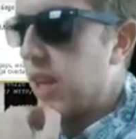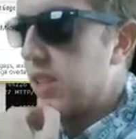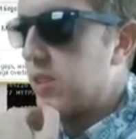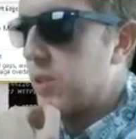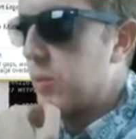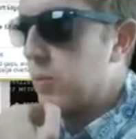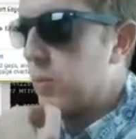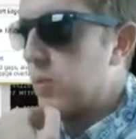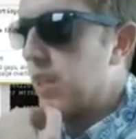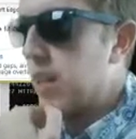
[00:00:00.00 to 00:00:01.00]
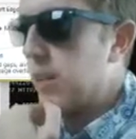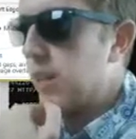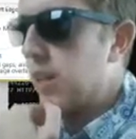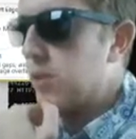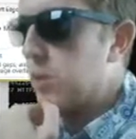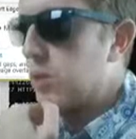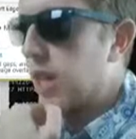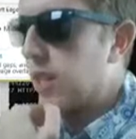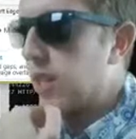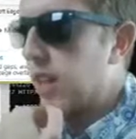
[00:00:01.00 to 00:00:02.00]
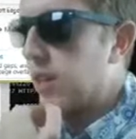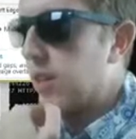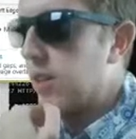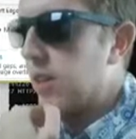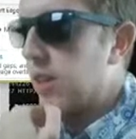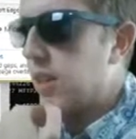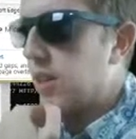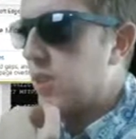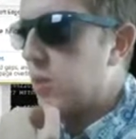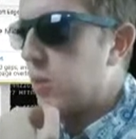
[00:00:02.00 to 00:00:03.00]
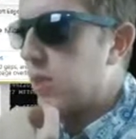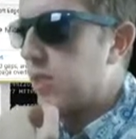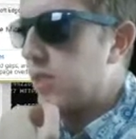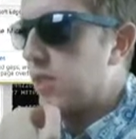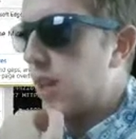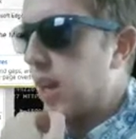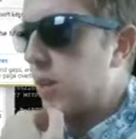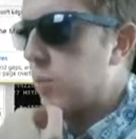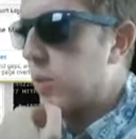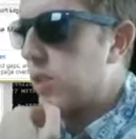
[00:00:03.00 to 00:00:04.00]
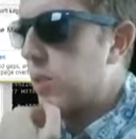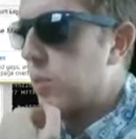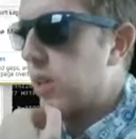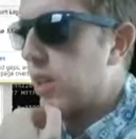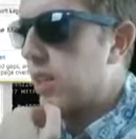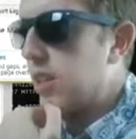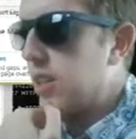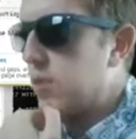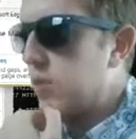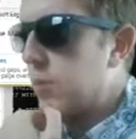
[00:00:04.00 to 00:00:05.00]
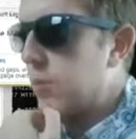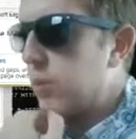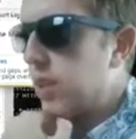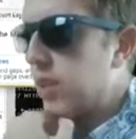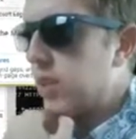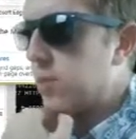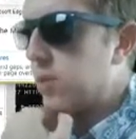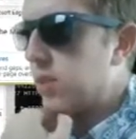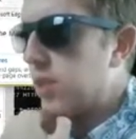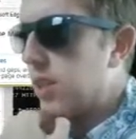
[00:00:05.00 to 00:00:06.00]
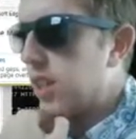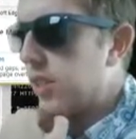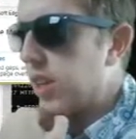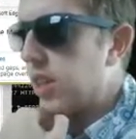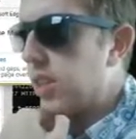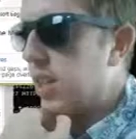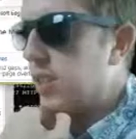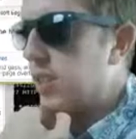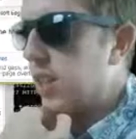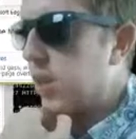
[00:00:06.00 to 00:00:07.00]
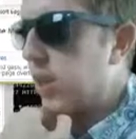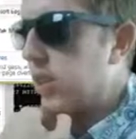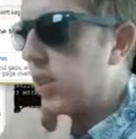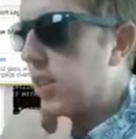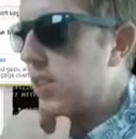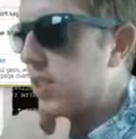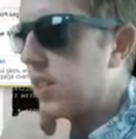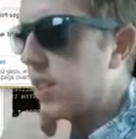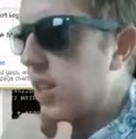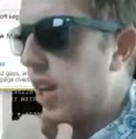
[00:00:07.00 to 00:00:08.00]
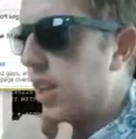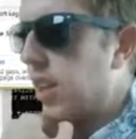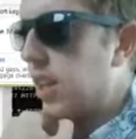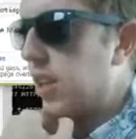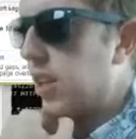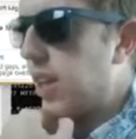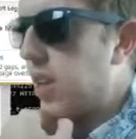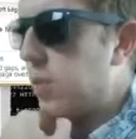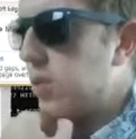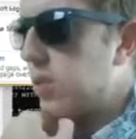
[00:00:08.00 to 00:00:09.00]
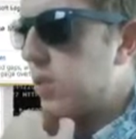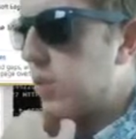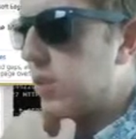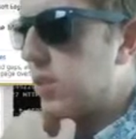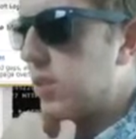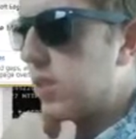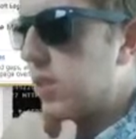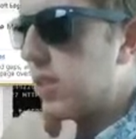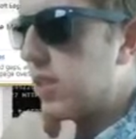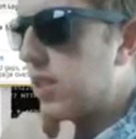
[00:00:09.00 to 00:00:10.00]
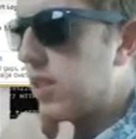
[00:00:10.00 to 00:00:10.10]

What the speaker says: And so you see how they also chain together. So you want to decide, when do you want to hit these, or maybe you want to hit this one. If I hit this, it'll hit this, and then it'll hit that one. So let's see.